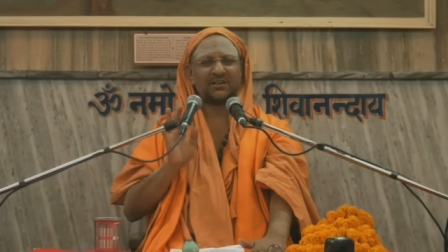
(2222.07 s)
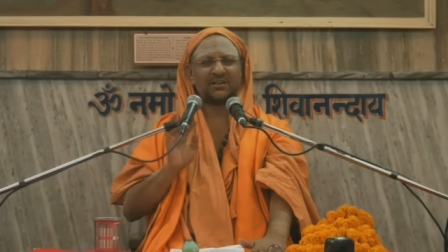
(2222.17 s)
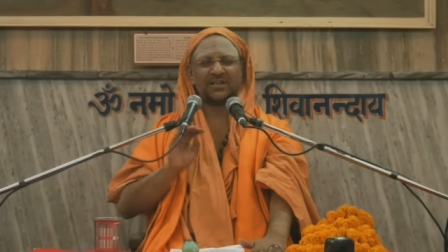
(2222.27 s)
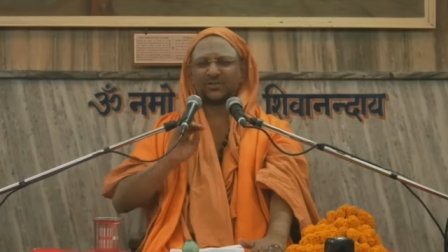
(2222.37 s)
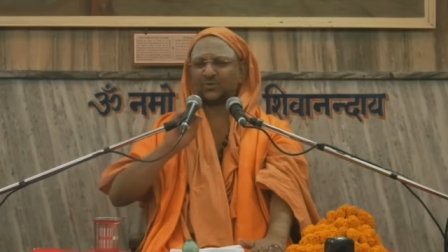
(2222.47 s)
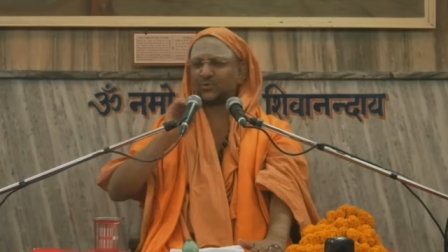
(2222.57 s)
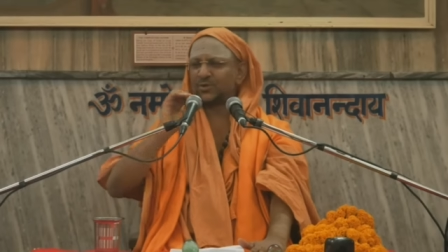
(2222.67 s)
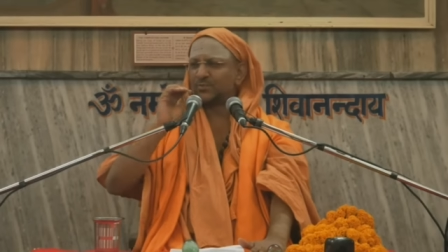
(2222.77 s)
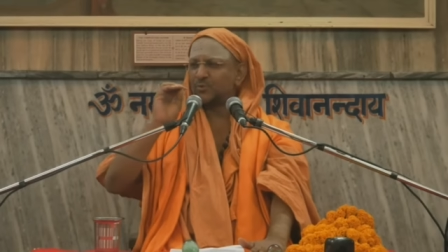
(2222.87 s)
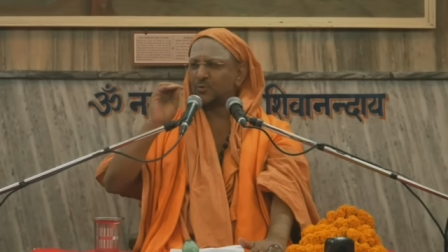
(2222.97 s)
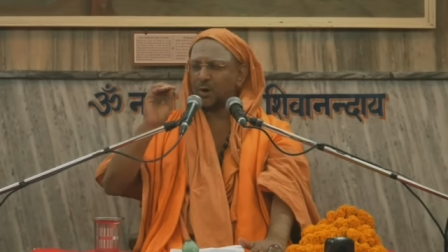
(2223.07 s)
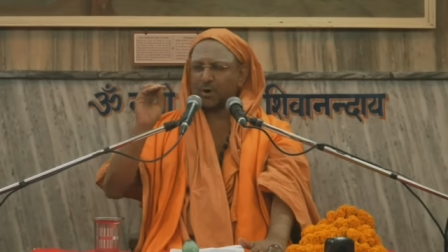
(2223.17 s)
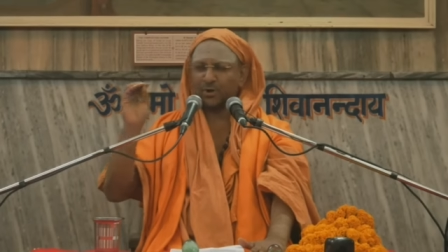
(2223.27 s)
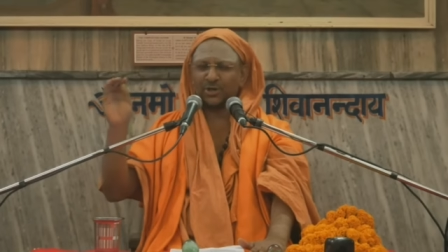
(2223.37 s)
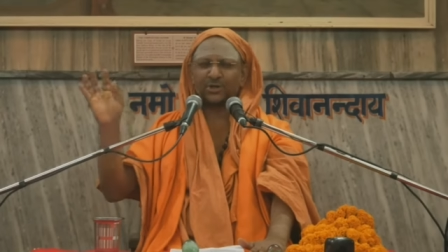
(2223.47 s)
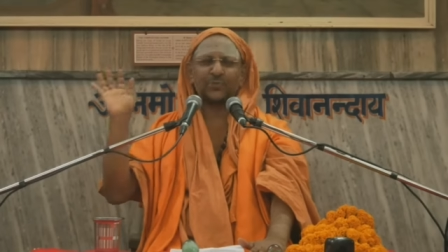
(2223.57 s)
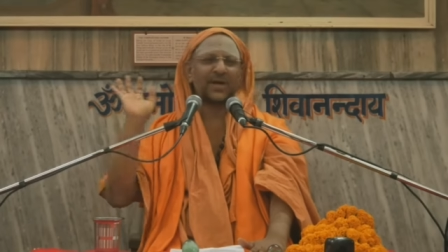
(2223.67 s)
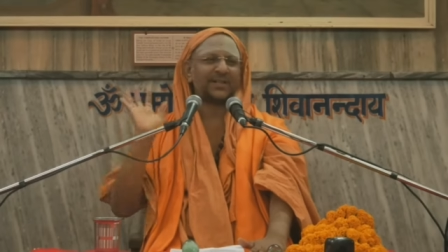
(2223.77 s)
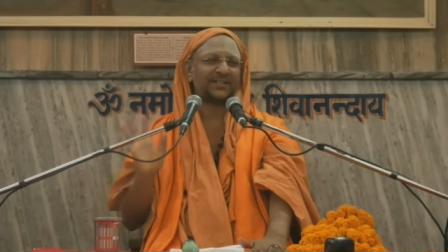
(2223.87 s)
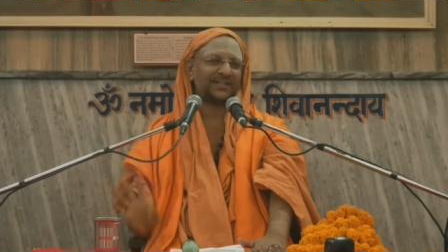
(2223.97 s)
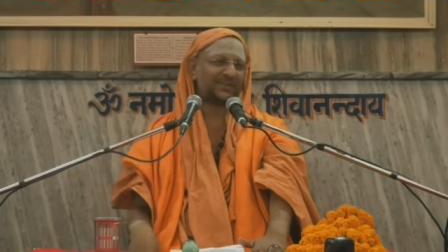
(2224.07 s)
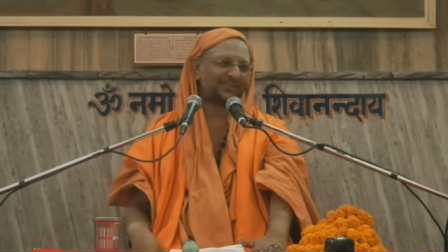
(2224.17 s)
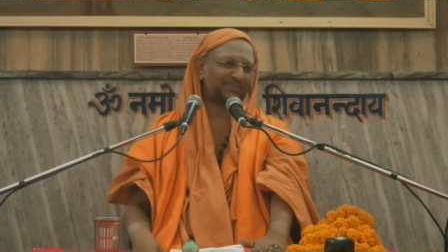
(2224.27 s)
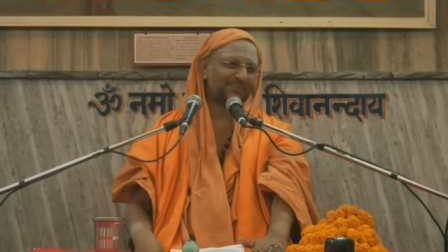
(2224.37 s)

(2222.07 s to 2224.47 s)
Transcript: Jnana is to remove all duality.